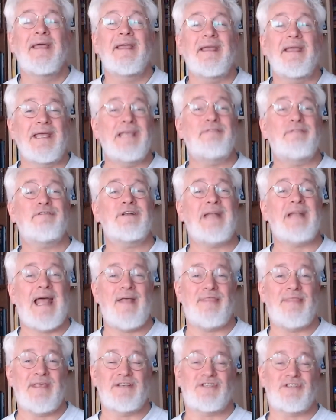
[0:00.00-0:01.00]
Even
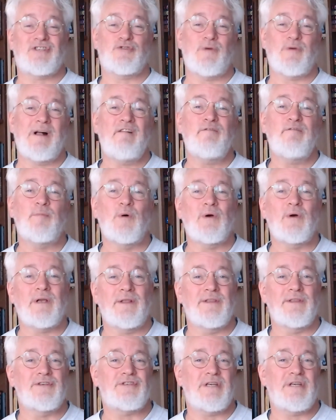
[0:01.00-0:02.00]
at this 12th book
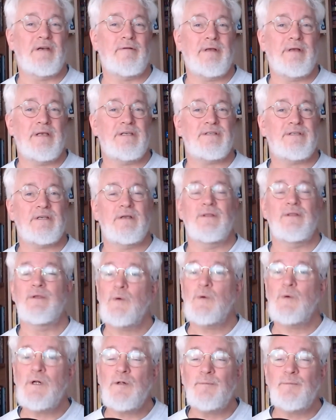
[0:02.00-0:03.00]
in the series, the
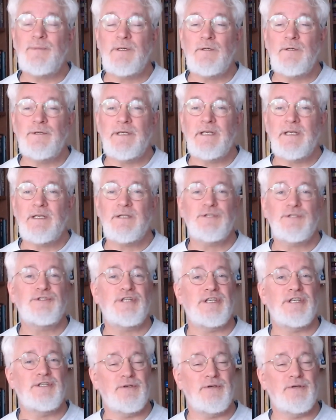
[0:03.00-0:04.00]
world building
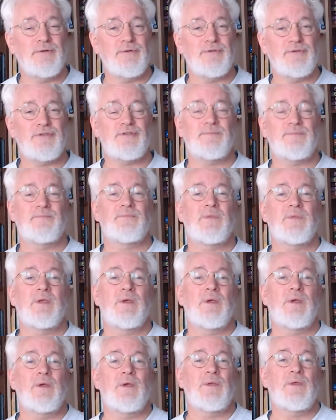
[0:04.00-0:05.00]
continues.
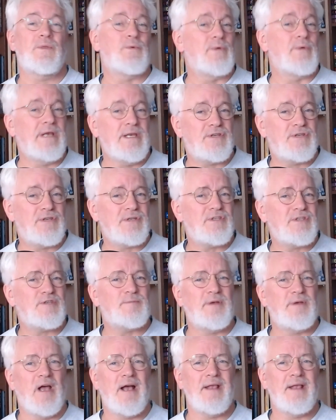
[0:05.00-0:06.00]
The reasons
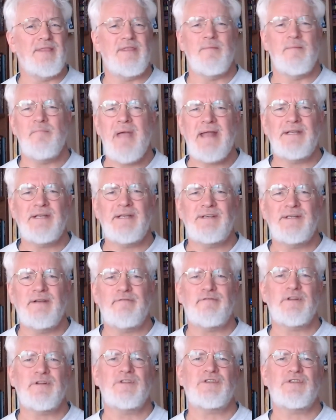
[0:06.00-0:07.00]
behind the many
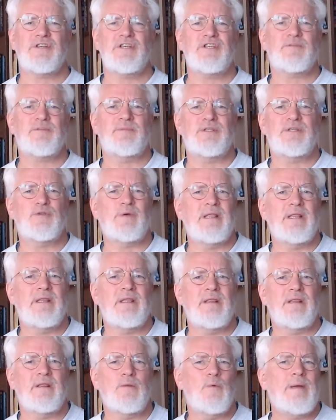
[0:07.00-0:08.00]
differences
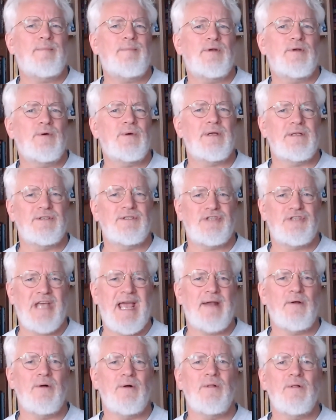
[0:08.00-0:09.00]
between the women who can
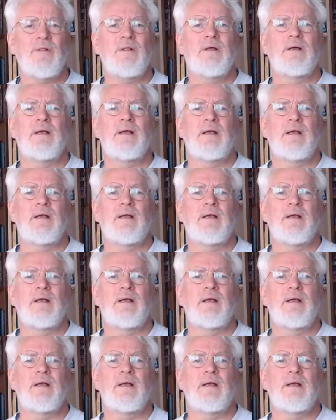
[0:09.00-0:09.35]
channel,